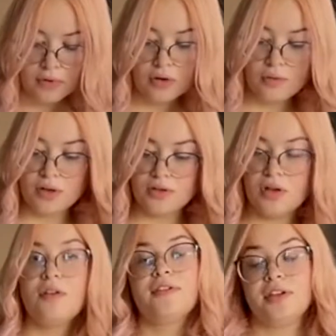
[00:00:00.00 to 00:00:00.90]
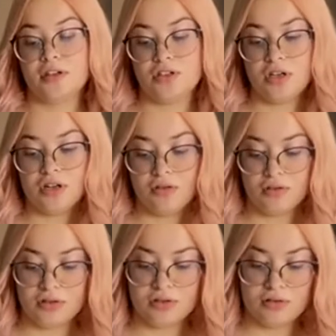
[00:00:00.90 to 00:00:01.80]
Once you have a texture that
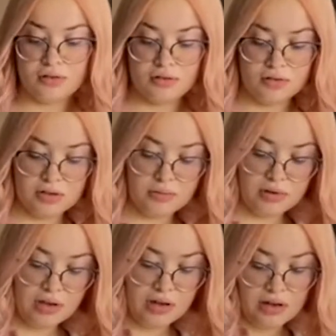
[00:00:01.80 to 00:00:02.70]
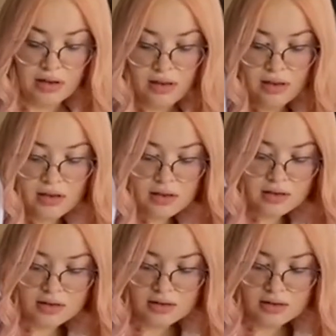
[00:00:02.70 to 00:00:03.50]
looks something like this,